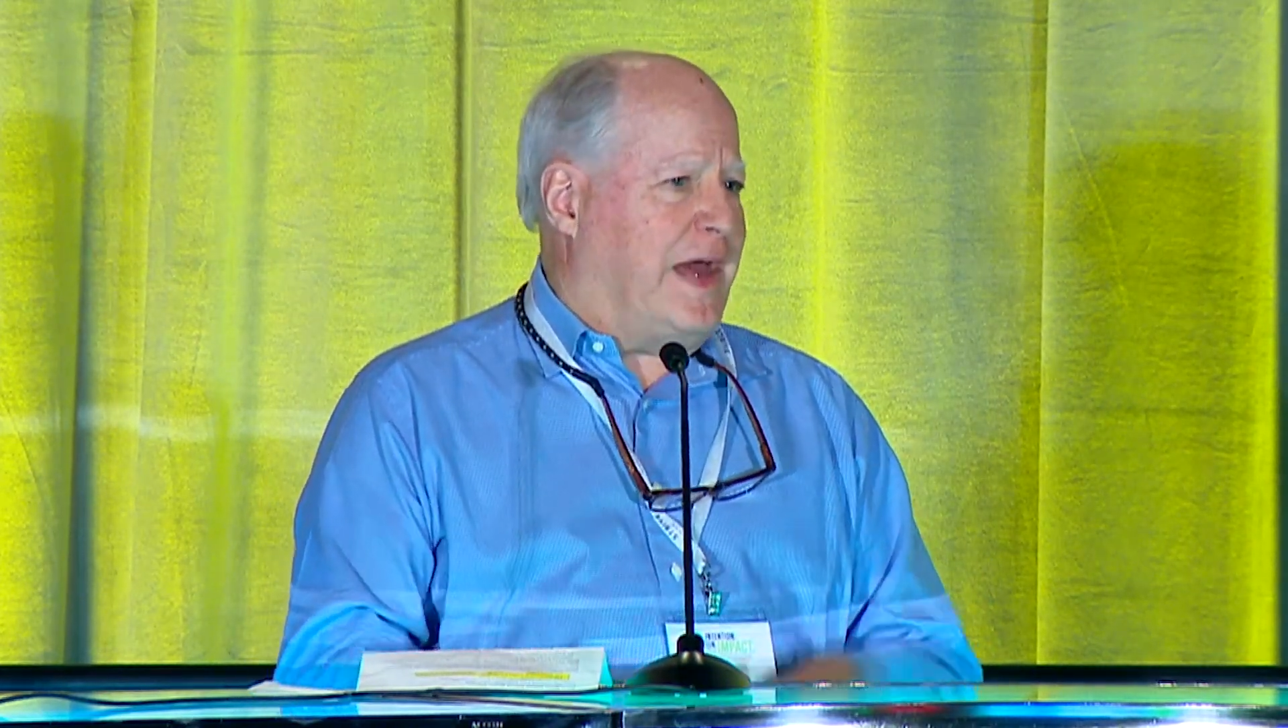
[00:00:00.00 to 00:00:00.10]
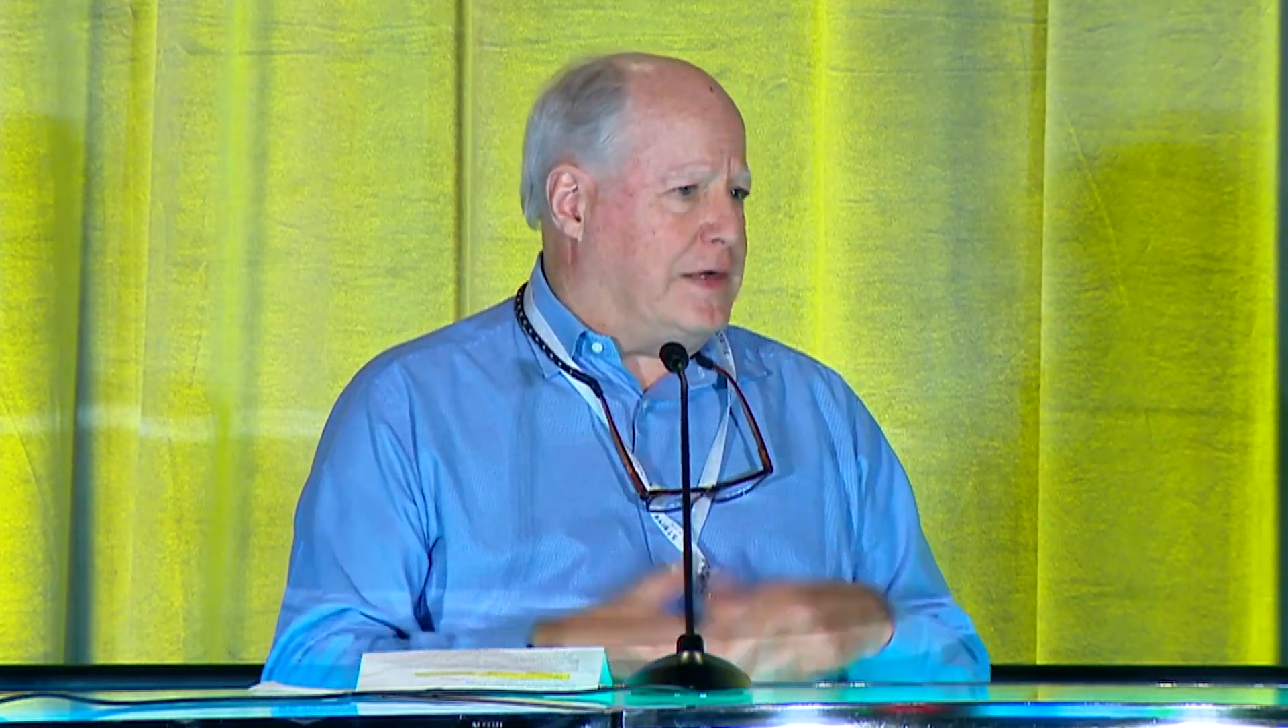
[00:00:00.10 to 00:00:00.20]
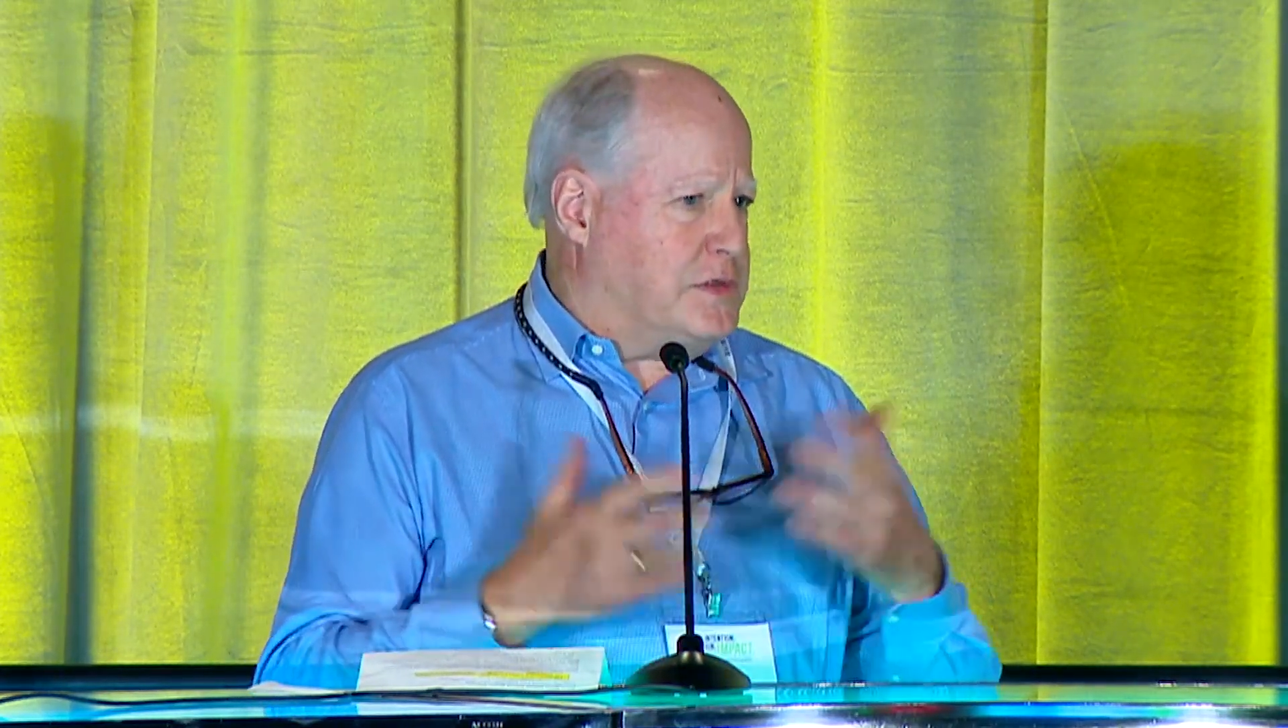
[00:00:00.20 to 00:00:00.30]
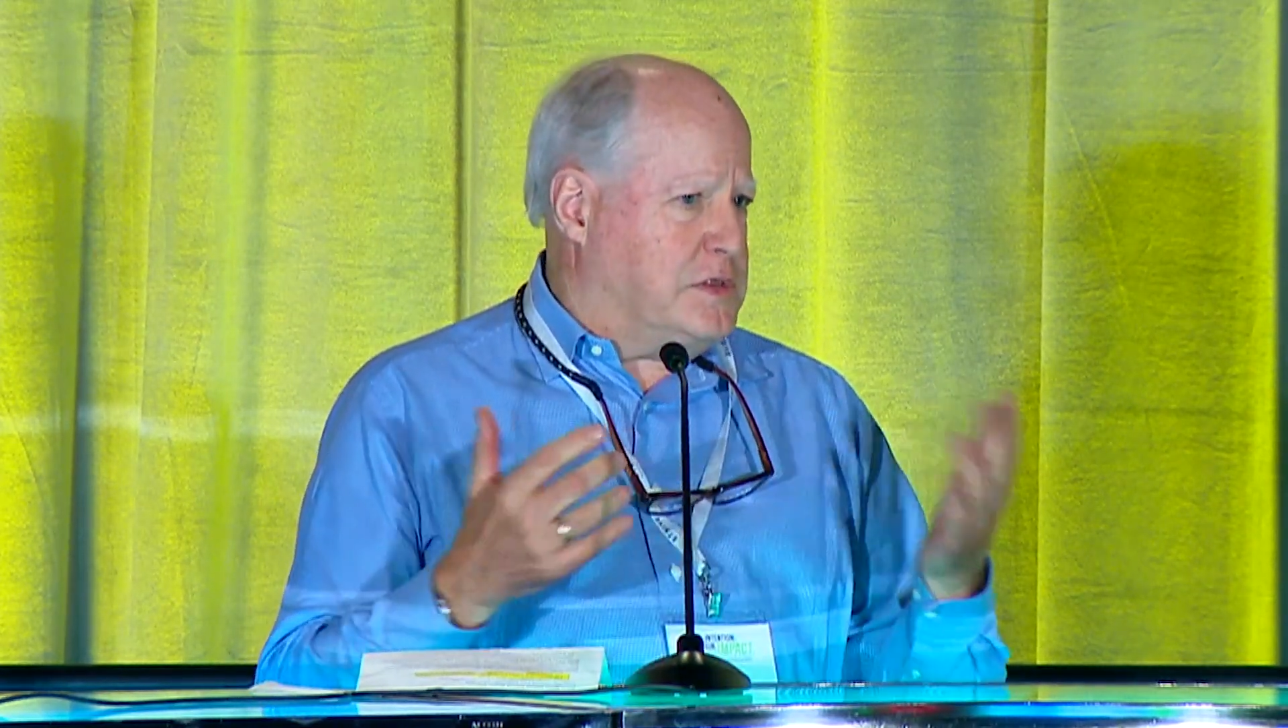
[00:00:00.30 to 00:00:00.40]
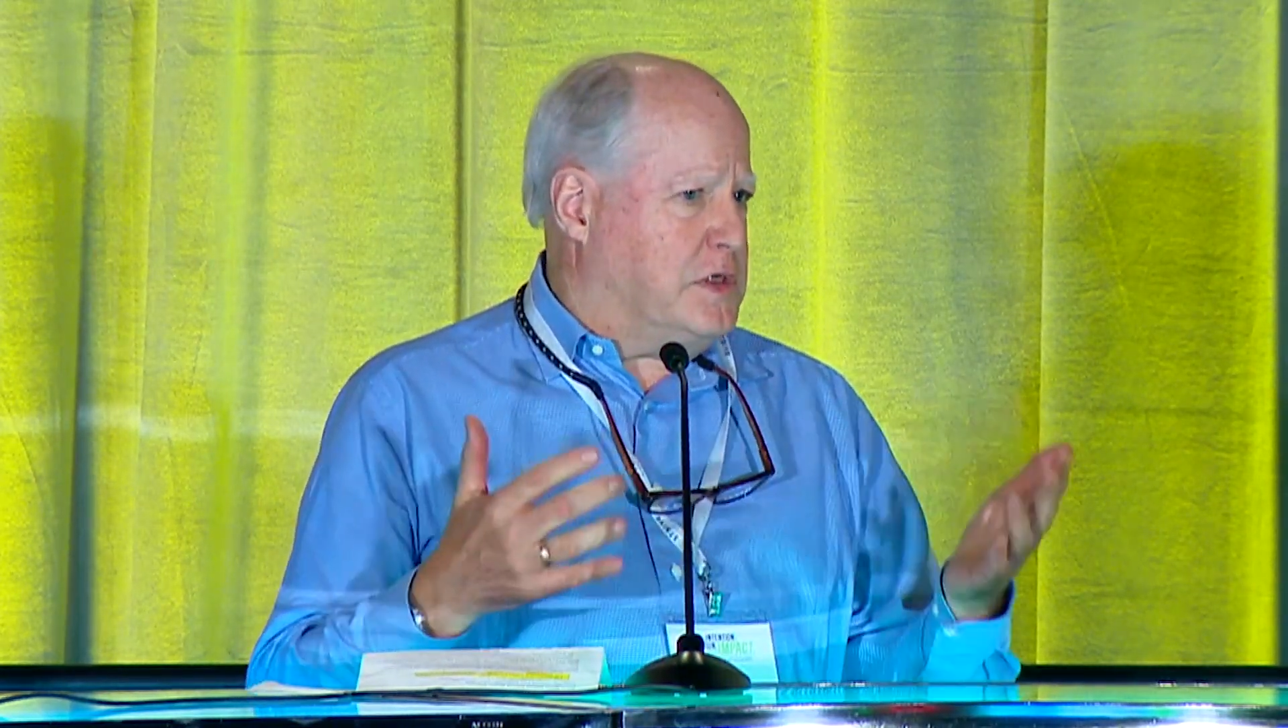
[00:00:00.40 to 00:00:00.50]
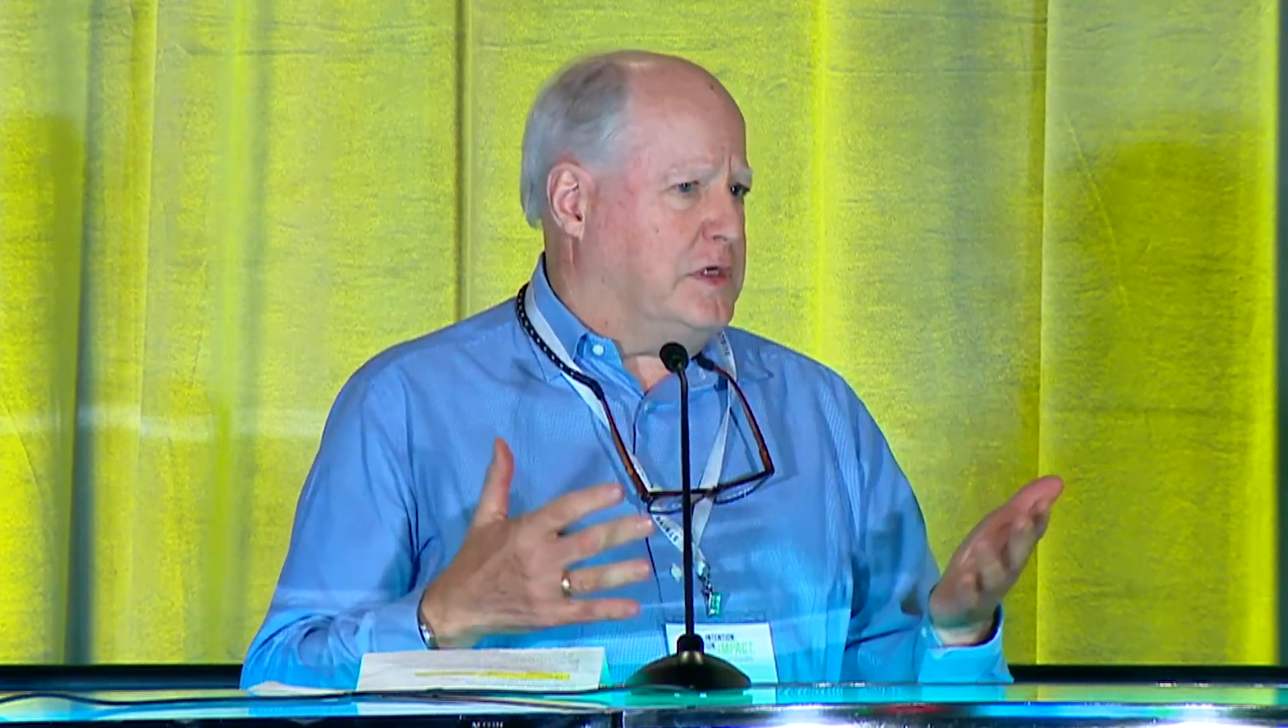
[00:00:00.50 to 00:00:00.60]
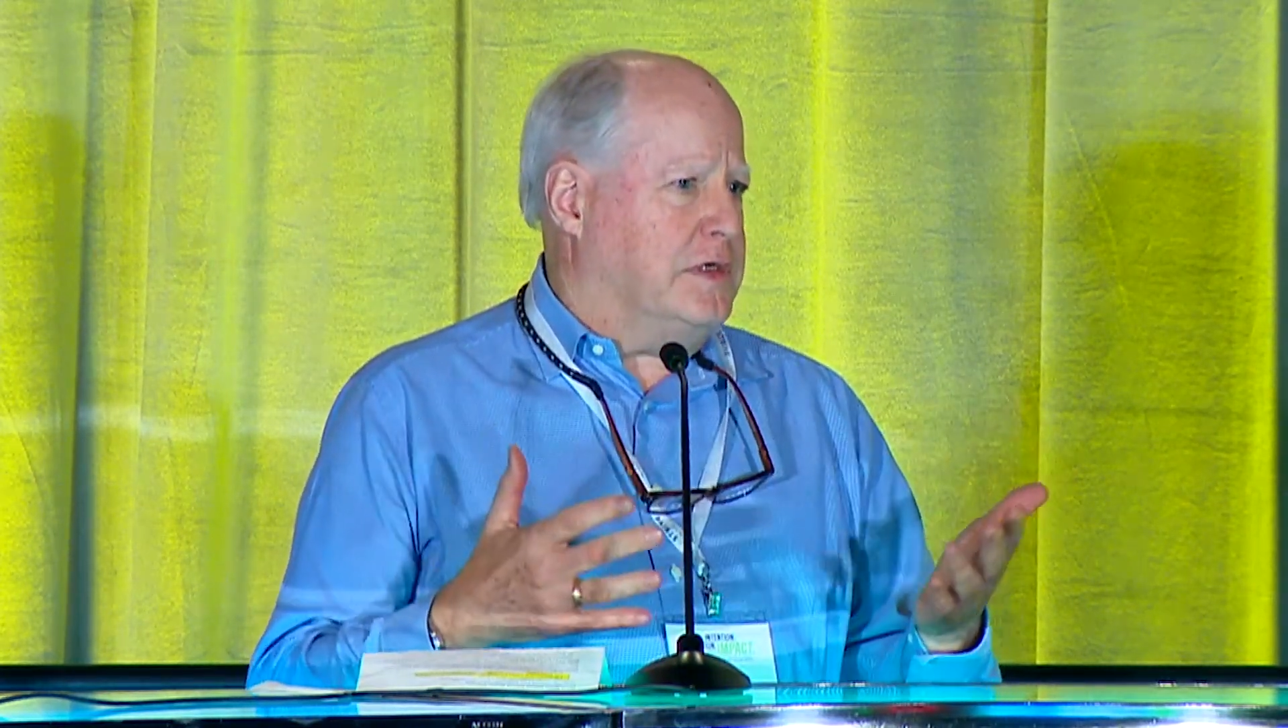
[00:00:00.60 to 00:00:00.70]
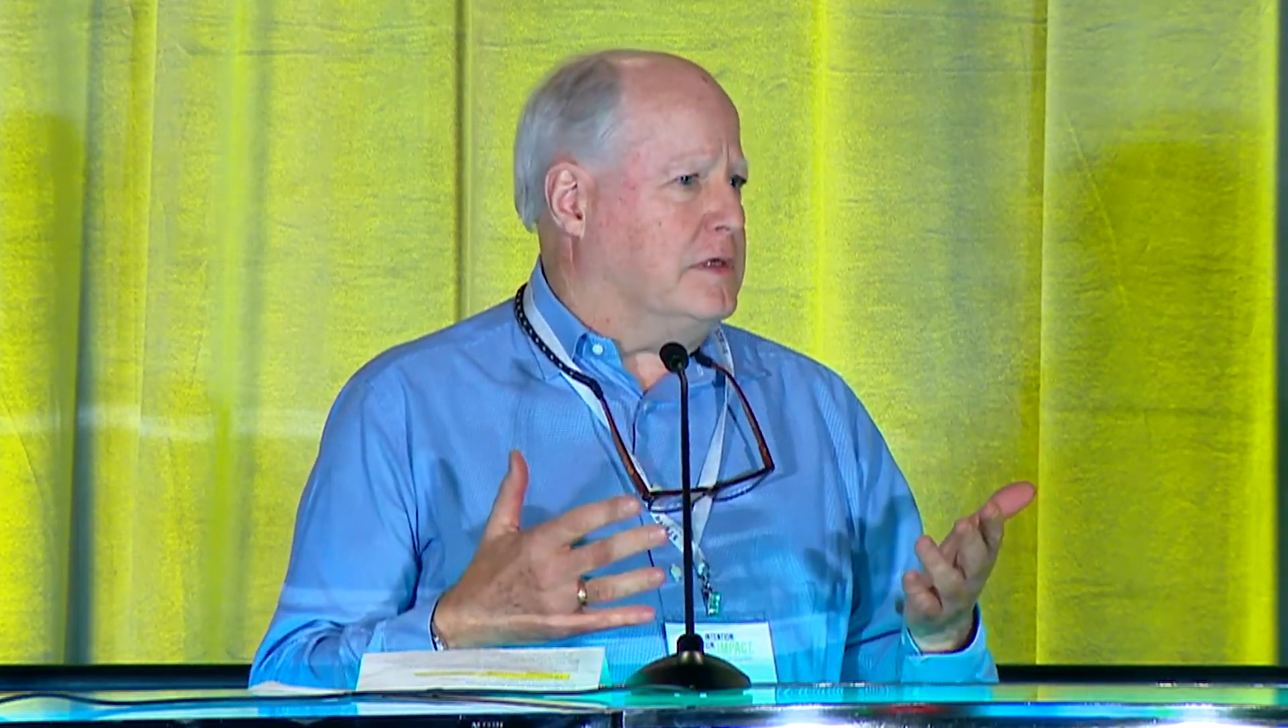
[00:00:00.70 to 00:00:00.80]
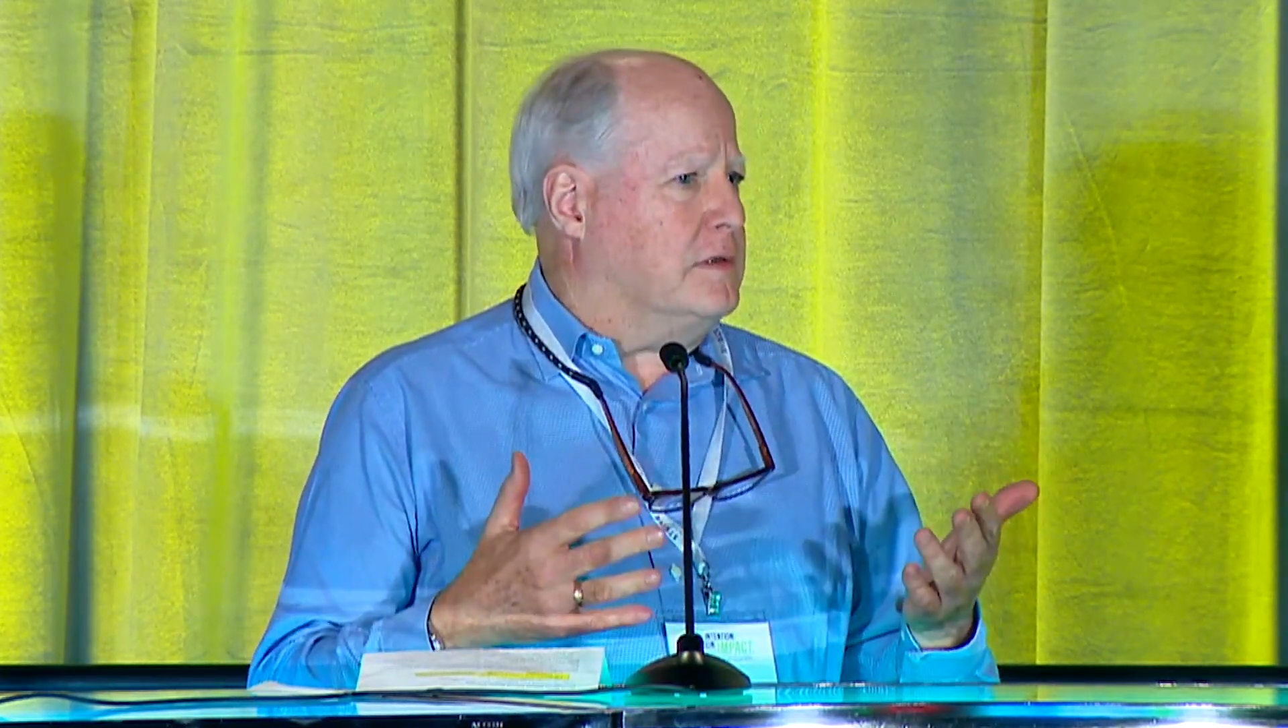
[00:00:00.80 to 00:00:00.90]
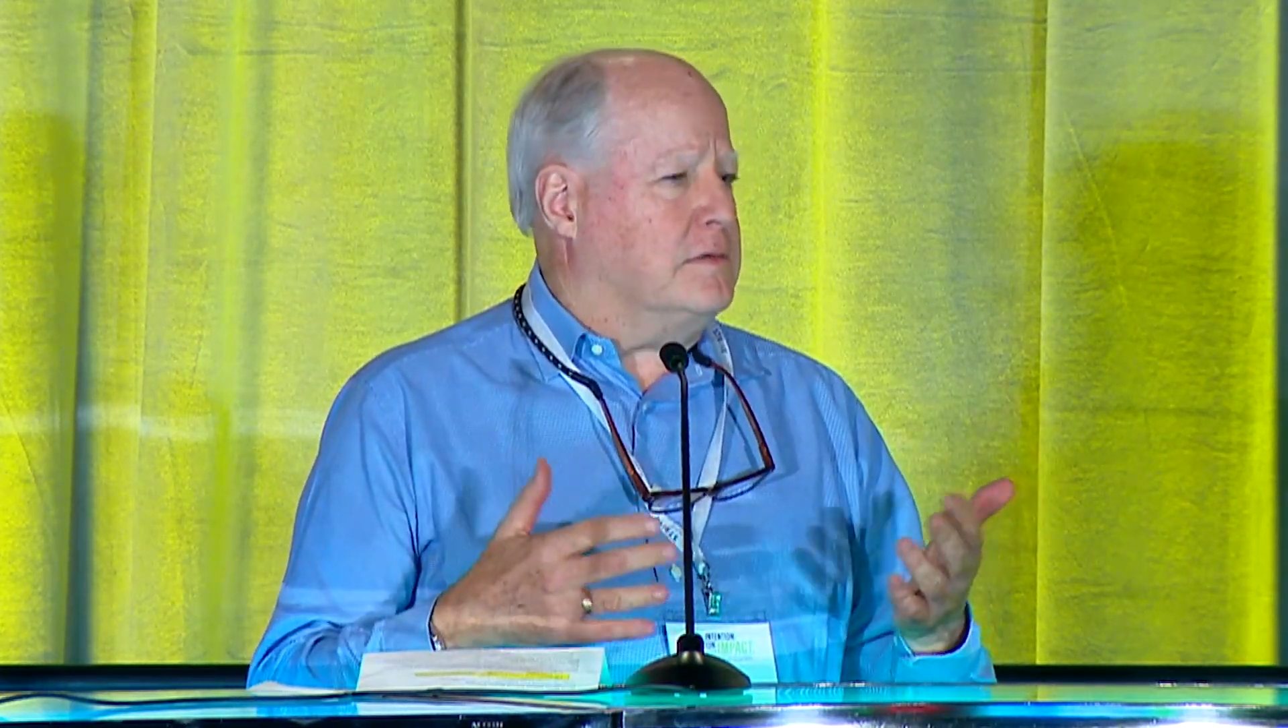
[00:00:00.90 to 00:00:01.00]
thousands a
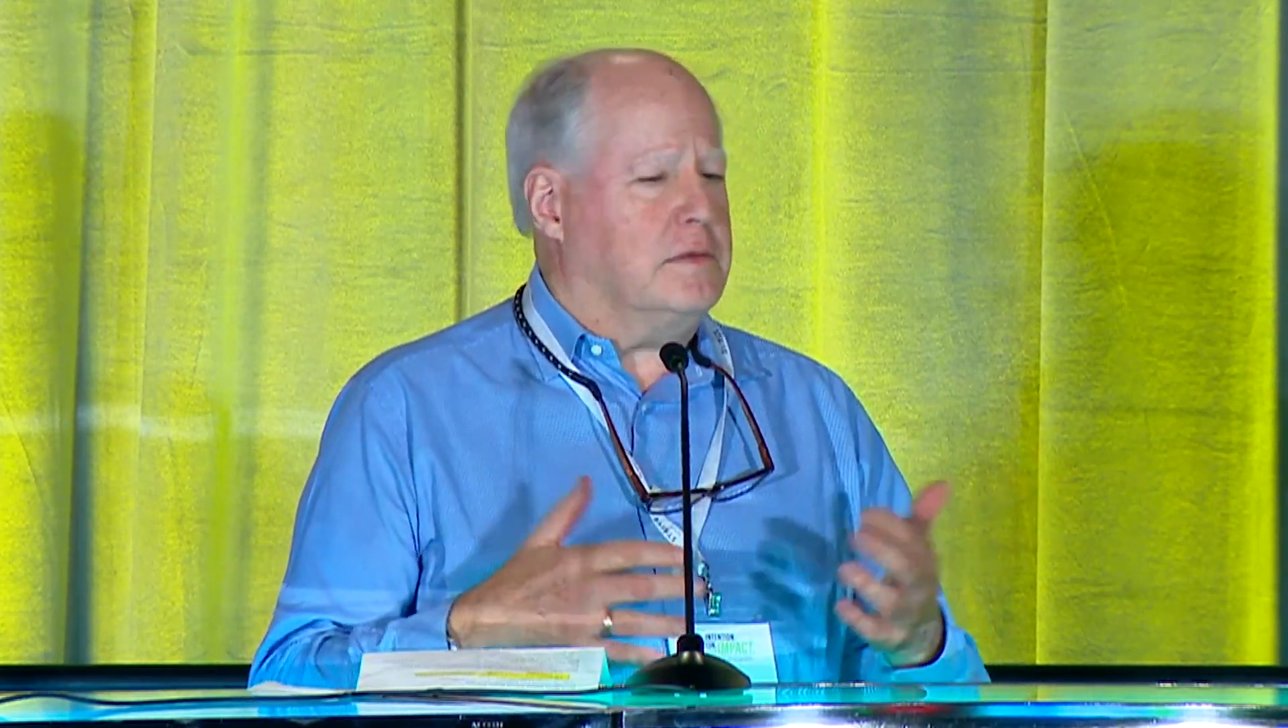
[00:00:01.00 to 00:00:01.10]
year.